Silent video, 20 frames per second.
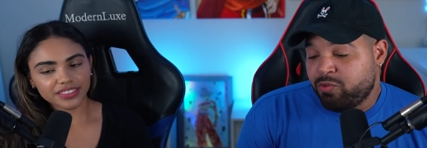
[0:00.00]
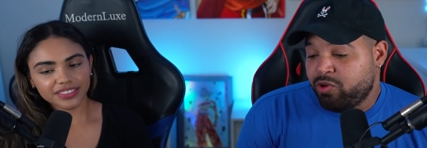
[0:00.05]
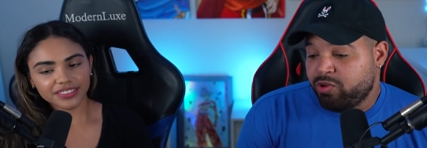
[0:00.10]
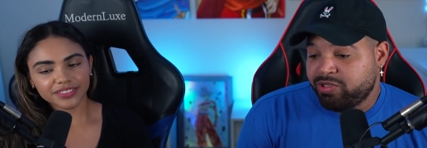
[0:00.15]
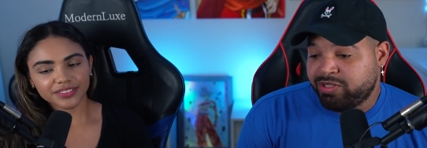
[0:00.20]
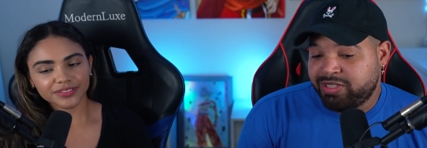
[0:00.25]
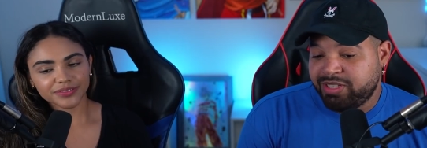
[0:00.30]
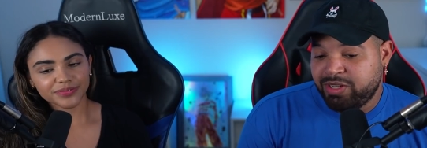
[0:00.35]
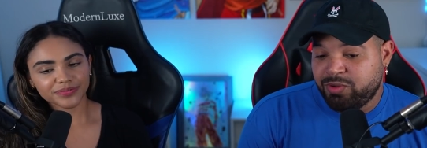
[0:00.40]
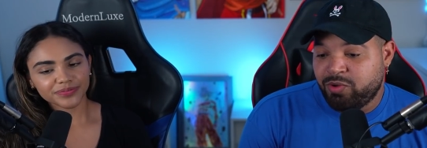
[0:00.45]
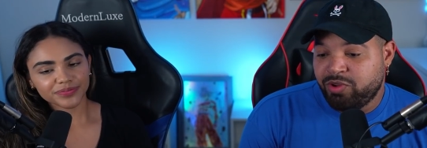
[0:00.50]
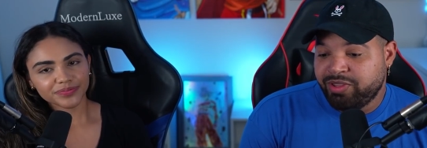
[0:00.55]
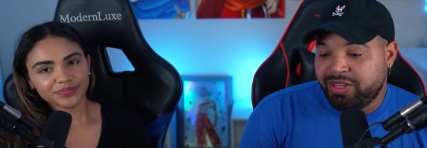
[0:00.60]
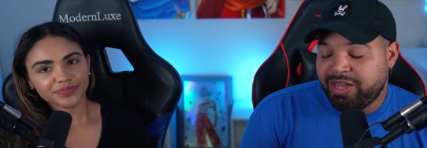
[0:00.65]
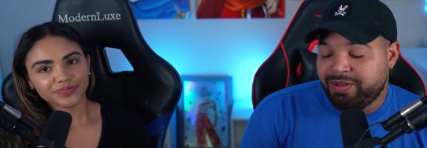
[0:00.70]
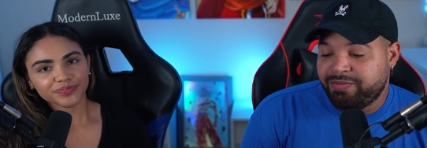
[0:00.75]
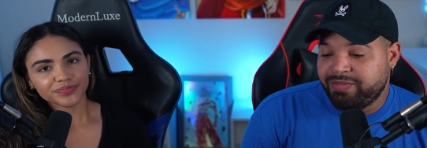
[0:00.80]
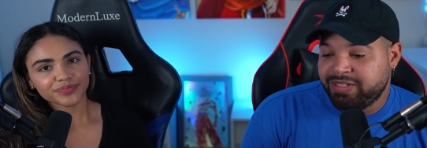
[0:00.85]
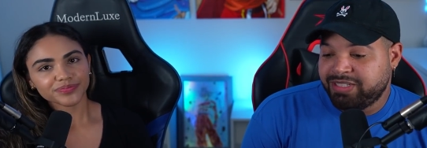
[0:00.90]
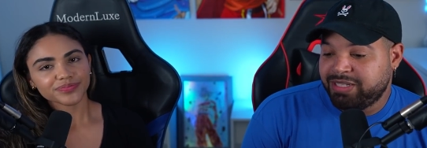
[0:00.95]
Speaker 1: We'll see. We'll
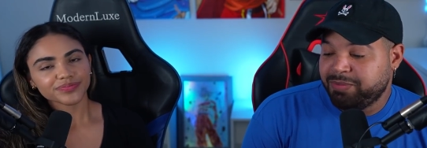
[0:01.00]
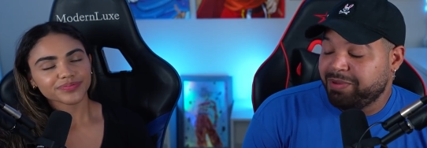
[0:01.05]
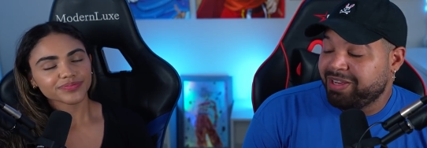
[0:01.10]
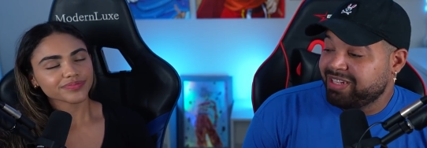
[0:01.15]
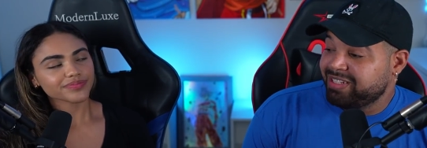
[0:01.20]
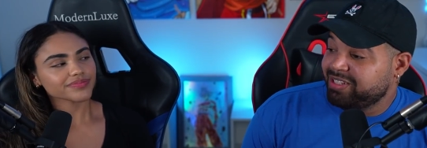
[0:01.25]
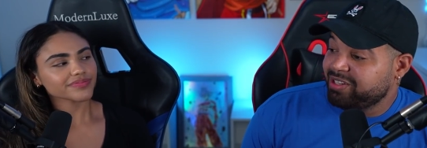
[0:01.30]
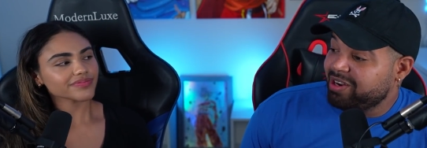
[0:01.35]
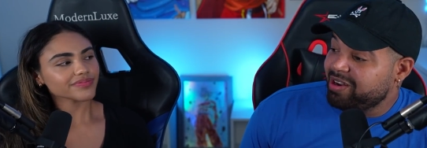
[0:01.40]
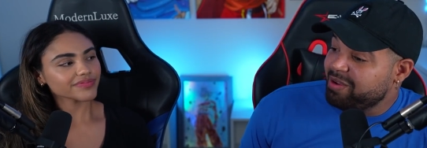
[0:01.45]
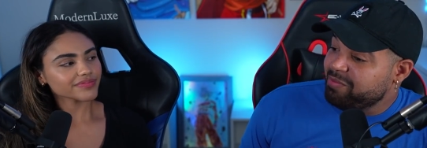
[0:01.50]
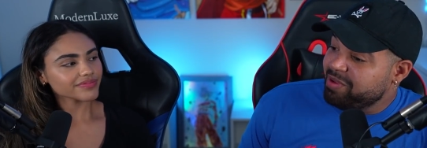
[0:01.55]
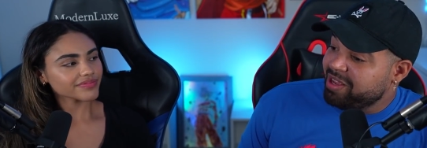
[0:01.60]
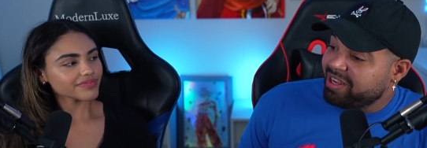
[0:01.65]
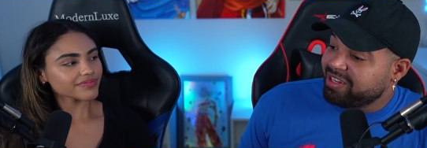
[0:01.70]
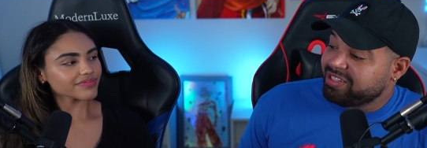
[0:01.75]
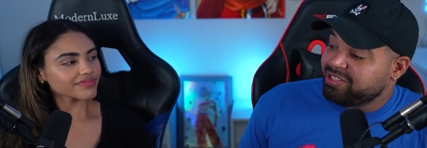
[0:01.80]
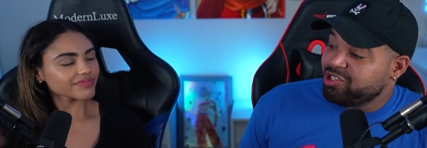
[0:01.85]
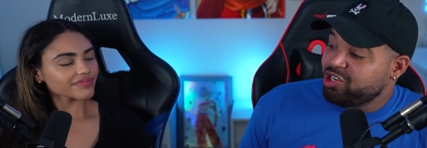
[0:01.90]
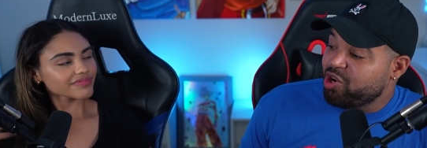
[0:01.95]
definitely see because
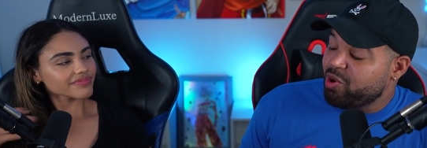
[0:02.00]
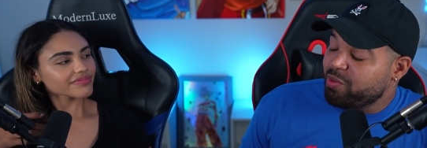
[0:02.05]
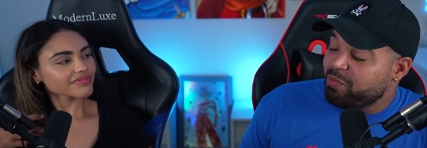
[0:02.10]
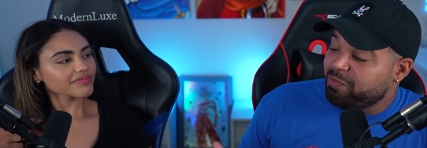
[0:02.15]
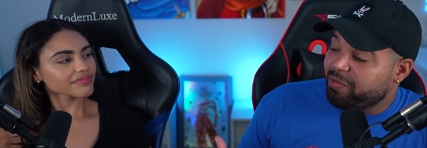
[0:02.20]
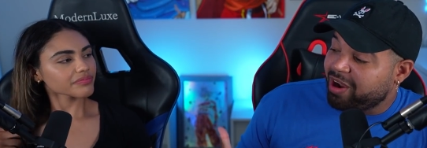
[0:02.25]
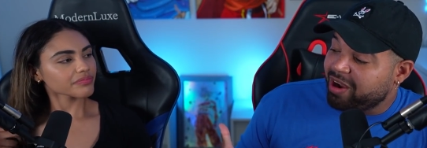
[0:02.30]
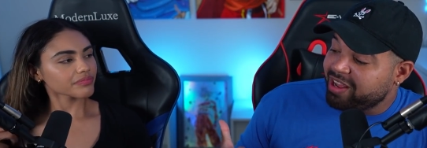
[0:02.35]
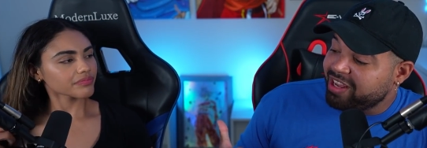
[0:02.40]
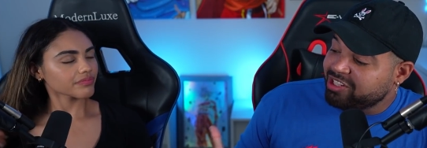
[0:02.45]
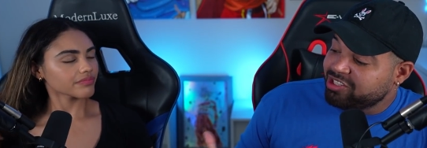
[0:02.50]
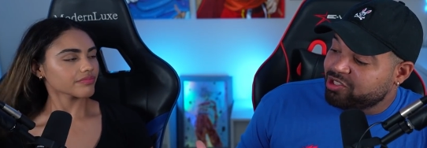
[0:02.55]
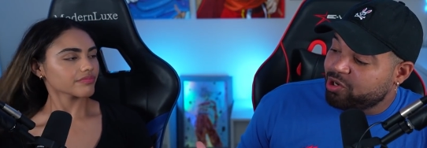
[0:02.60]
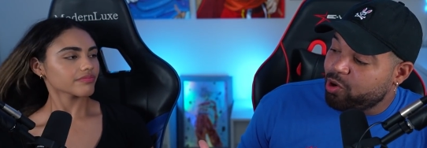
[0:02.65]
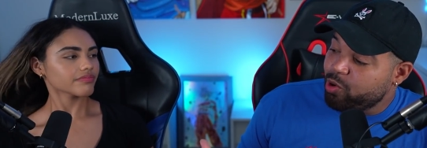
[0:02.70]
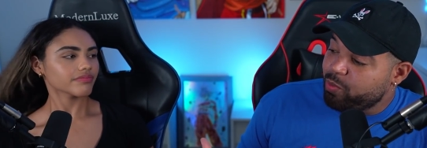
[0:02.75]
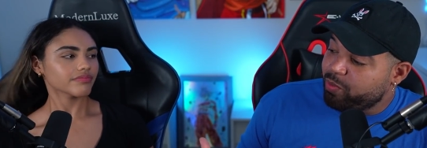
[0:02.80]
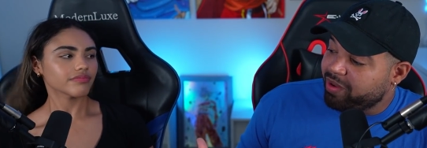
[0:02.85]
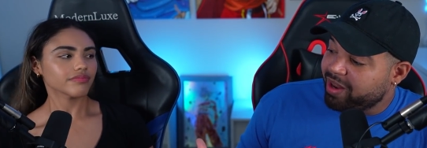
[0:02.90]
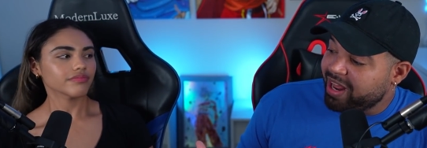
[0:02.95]
because you know his
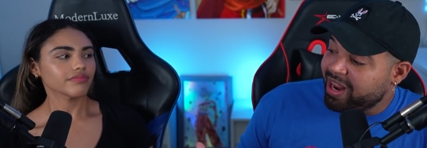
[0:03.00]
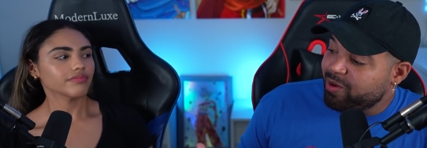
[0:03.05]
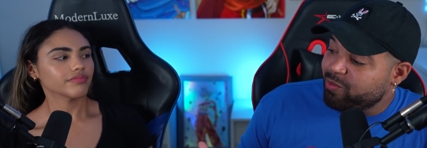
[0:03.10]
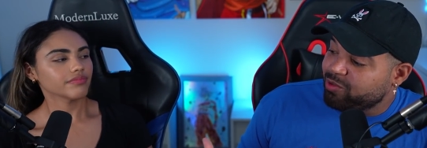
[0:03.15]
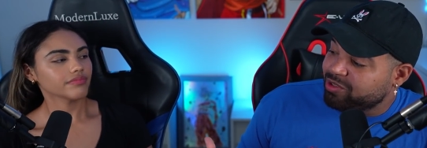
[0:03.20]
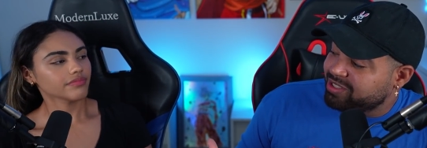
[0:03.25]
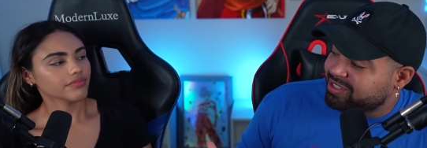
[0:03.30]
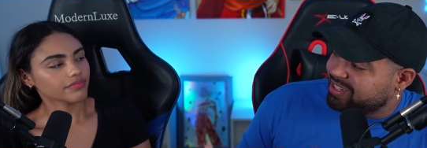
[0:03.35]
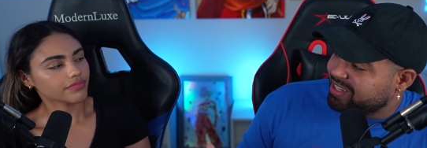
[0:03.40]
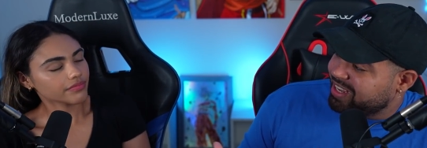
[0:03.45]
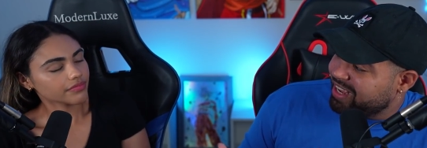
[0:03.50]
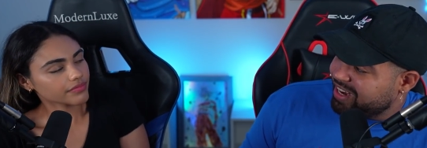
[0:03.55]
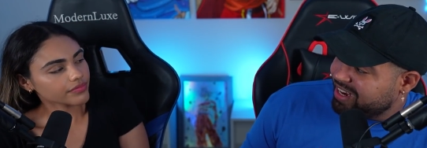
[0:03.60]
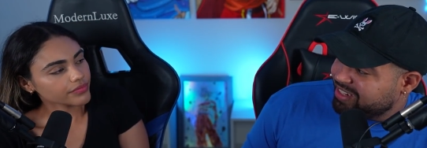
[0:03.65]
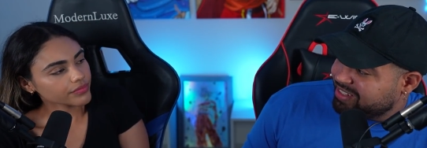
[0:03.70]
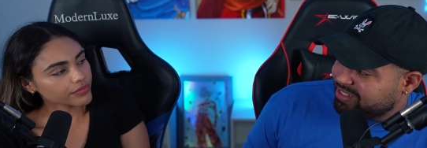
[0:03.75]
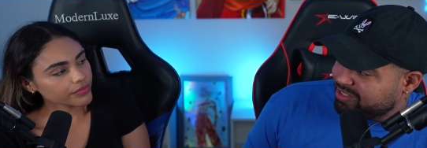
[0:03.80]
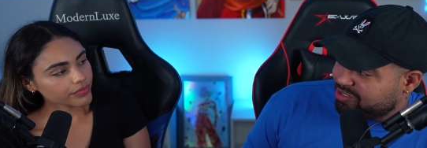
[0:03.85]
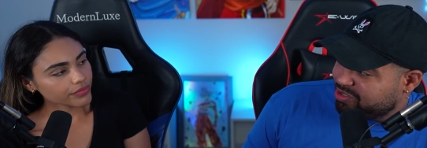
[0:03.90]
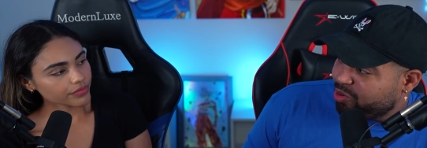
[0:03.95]
whole plan was to get
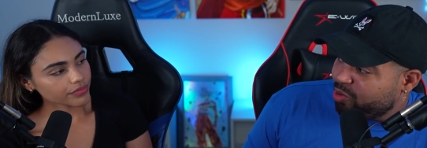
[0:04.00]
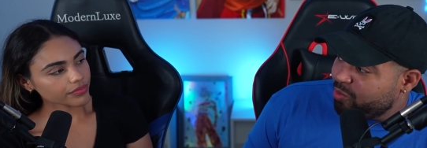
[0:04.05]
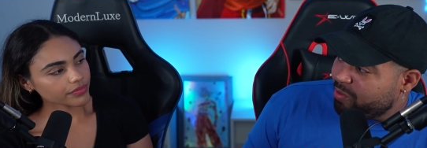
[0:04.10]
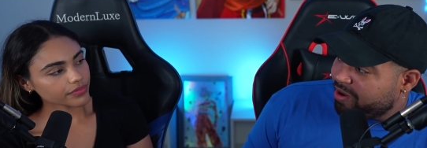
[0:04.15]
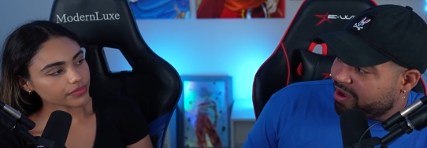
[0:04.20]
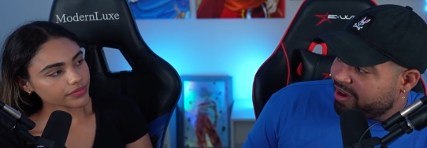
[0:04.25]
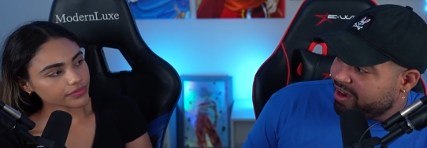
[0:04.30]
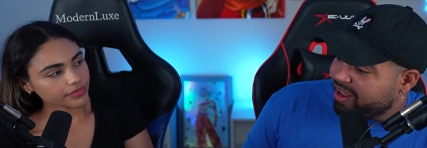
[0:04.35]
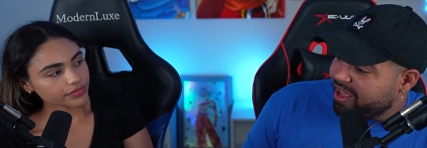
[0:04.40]
into Toman